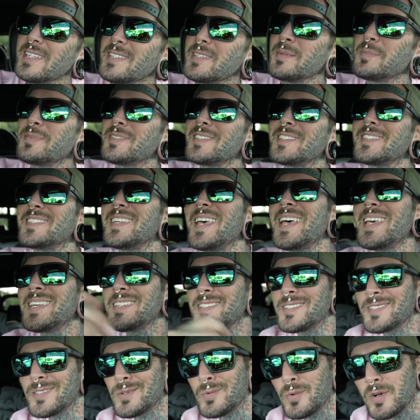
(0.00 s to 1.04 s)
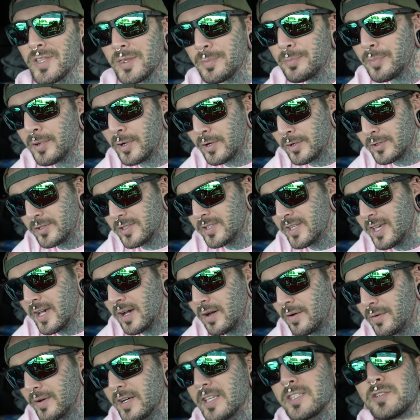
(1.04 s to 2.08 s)
is obsessed with birds now.
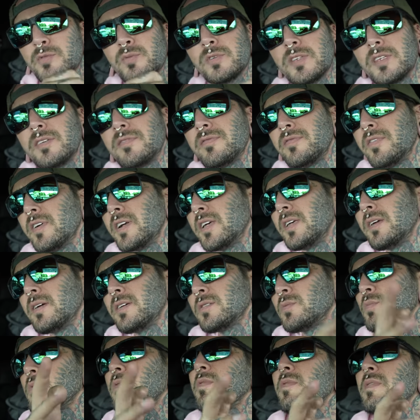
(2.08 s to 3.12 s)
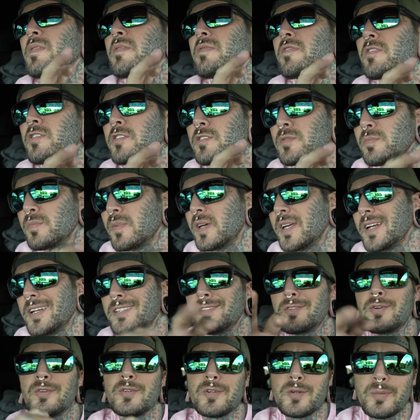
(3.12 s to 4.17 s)
And it's really funny, because when we first met, I
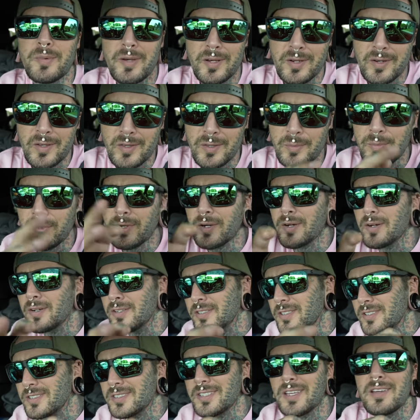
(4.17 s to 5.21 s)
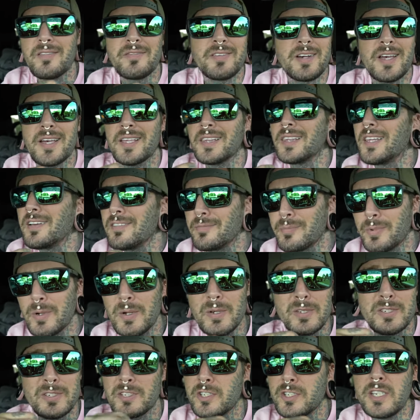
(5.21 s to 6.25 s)
told her about all the birds and stuff, and I love
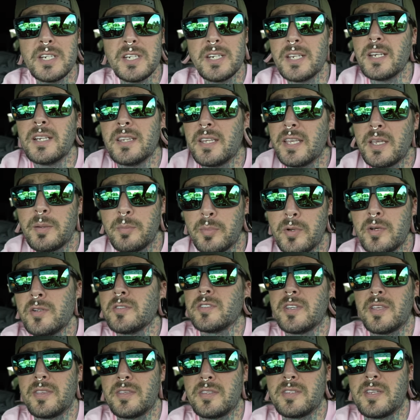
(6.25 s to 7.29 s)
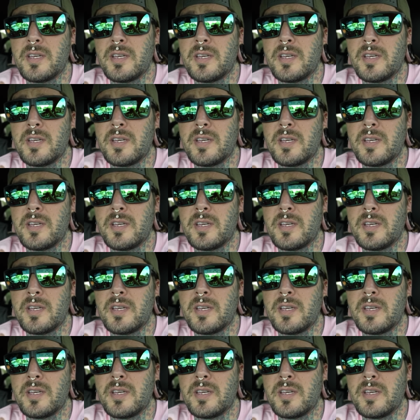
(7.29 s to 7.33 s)
birds. She didn't like birds at the